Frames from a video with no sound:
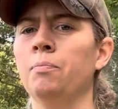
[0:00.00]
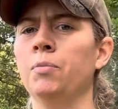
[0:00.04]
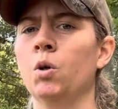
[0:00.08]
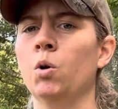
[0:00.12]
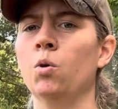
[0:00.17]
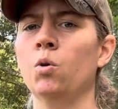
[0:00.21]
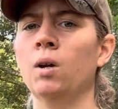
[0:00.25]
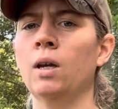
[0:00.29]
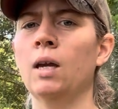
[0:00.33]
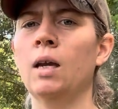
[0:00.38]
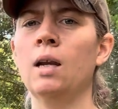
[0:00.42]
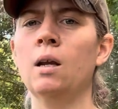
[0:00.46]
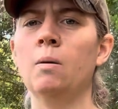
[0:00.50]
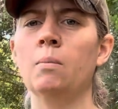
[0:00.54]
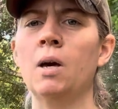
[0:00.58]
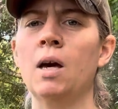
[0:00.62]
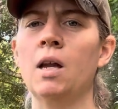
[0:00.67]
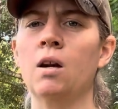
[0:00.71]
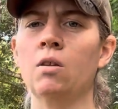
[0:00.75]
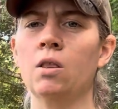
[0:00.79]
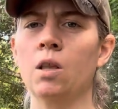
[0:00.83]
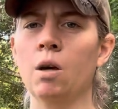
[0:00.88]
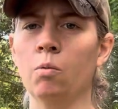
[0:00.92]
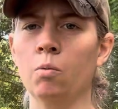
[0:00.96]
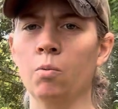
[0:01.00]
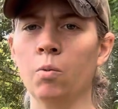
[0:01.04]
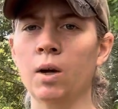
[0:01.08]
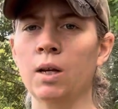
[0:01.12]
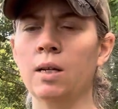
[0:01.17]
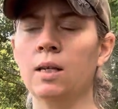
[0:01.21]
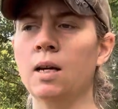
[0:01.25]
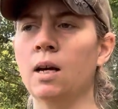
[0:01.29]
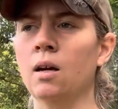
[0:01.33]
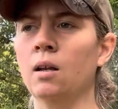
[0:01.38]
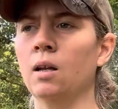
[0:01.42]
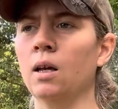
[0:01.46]
organic matter that will break
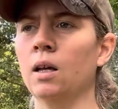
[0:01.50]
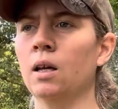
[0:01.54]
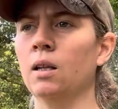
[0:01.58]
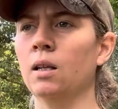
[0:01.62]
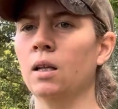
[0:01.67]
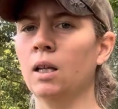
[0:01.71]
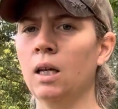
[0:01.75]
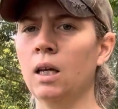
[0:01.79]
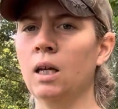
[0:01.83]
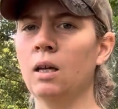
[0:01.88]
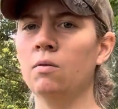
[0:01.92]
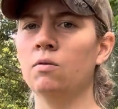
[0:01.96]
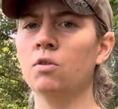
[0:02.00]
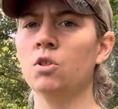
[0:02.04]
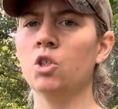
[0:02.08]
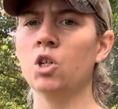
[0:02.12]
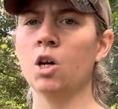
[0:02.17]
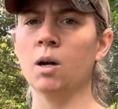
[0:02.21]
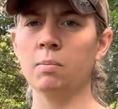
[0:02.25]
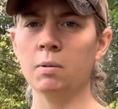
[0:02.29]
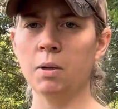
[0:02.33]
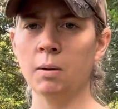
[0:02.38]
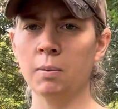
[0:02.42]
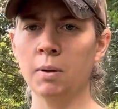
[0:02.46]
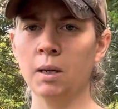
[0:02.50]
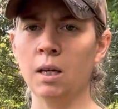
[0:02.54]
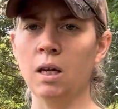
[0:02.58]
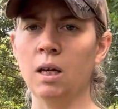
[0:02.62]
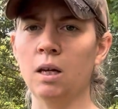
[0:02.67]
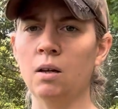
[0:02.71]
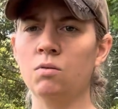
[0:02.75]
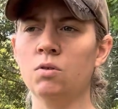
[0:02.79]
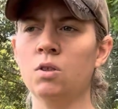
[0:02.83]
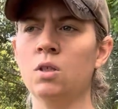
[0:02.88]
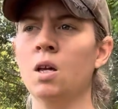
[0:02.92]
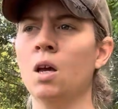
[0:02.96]
down, like leaves, chopped up
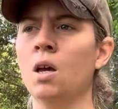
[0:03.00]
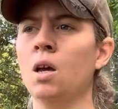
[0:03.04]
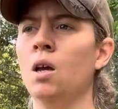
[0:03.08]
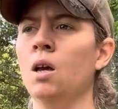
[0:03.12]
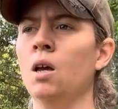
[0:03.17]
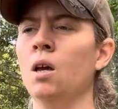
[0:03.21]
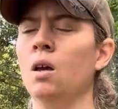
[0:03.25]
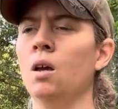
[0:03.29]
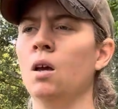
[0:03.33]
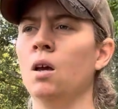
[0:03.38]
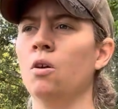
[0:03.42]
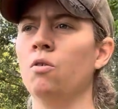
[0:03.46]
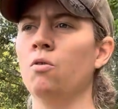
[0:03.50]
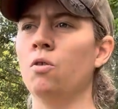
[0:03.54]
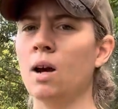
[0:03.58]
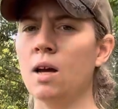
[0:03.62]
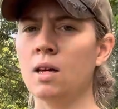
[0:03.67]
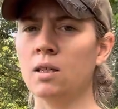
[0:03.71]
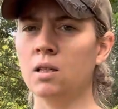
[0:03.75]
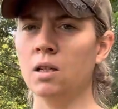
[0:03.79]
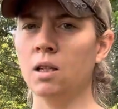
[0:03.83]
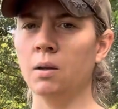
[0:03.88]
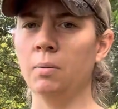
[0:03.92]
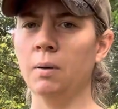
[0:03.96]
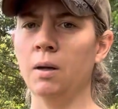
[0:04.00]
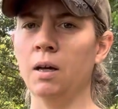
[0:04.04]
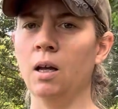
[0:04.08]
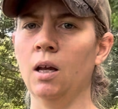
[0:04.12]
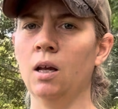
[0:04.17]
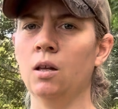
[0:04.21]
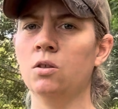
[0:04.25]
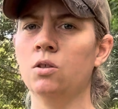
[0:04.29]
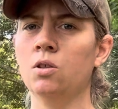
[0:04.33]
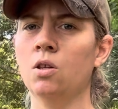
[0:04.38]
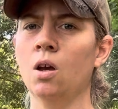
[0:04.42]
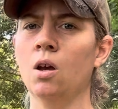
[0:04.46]
leaves, grass
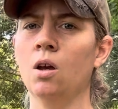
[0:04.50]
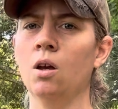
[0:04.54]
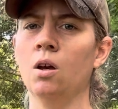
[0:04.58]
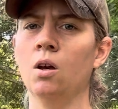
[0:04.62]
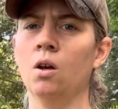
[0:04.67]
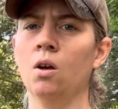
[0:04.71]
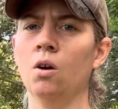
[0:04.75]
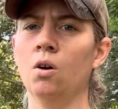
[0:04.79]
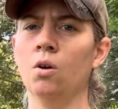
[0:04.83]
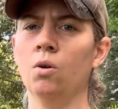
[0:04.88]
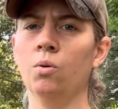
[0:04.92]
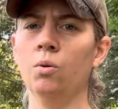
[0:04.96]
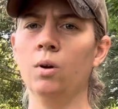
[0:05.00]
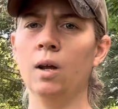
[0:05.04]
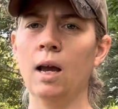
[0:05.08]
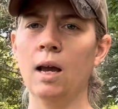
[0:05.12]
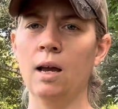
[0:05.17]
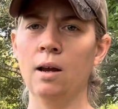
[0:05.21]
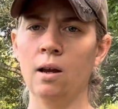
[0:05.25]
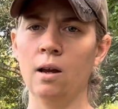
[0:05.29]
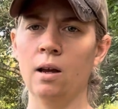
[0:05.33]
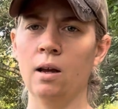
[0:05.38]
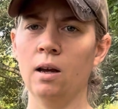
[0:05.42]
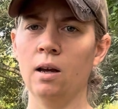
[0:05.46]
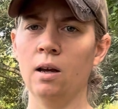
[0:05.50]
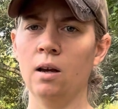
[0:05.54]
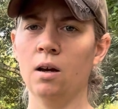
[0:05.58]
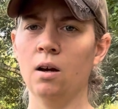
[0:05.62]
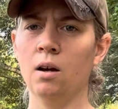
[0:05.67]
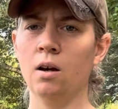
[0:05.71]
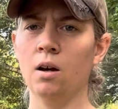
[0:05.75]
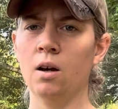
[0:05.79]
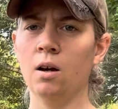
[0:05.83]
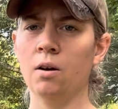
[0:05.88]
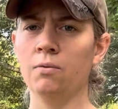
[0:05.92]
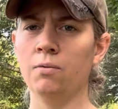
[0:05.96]
clippings, old hay
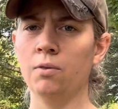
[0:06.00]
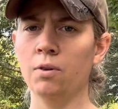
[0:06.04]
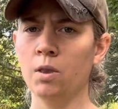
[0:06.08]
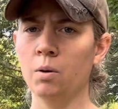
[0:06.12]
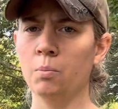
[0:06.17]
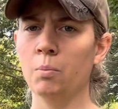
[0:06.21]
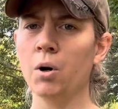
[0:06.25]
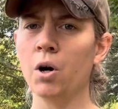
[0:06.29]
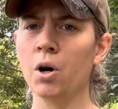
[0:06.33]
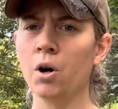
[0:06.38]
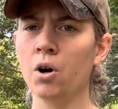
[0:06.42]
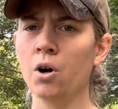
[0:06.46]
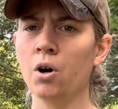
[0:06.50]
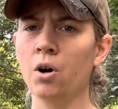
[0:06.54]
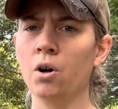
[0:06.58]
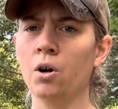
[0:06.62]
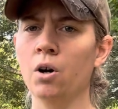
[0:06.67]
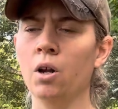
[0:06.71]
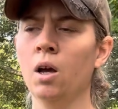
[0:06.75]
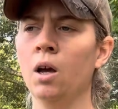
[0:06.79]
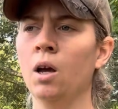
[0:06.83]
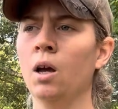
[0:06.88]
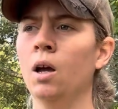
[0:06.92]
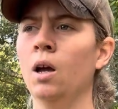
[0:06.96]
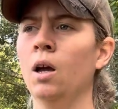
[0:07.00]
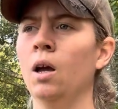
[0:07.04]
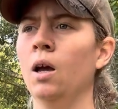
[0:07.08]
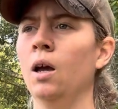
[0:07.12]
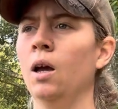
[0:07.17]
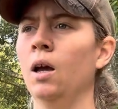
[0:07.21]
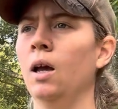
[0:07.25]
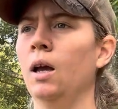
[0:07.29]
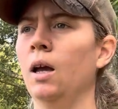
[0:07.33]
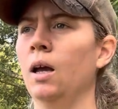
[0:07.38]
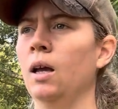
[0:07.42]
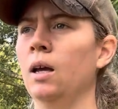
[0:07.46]
from the barn,
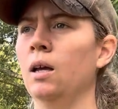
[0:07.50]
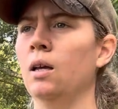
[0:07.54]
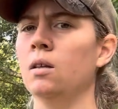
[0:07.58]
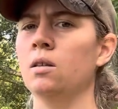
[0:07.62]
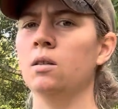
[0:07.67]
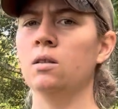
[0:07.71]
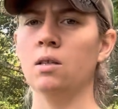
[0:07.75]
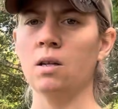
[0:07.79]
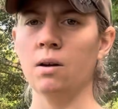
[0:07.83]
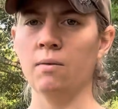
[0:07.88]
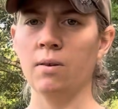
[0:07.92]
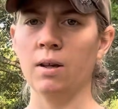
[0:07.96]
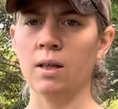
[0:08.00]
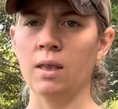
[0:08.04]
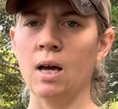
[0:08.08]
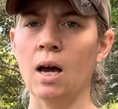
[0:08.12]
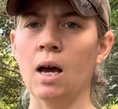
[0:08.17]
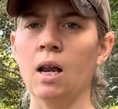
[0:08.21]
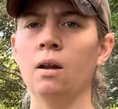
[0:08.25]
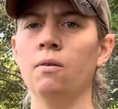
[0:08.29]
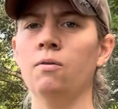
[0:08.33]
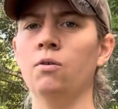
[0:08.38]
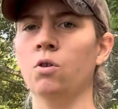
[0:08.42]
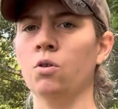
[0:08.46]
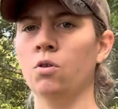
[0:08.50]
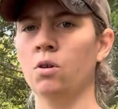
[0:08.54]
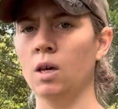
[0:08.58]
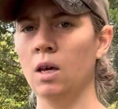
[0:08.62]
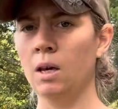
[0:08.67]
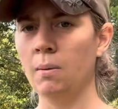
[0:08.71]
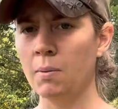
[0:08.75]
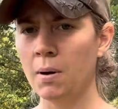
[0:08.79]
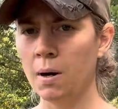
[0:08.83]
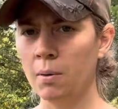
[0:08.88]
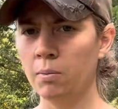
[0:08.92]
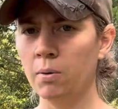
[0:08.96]
and stuff like that. If you
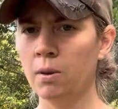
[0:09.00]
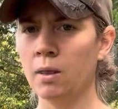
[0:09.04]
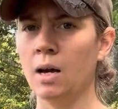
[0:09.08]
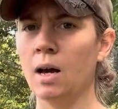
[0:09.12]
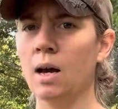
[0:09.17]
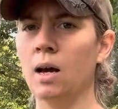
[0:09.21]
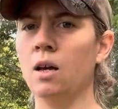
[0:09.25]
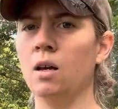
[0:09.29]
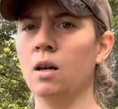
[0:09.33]
keep up with that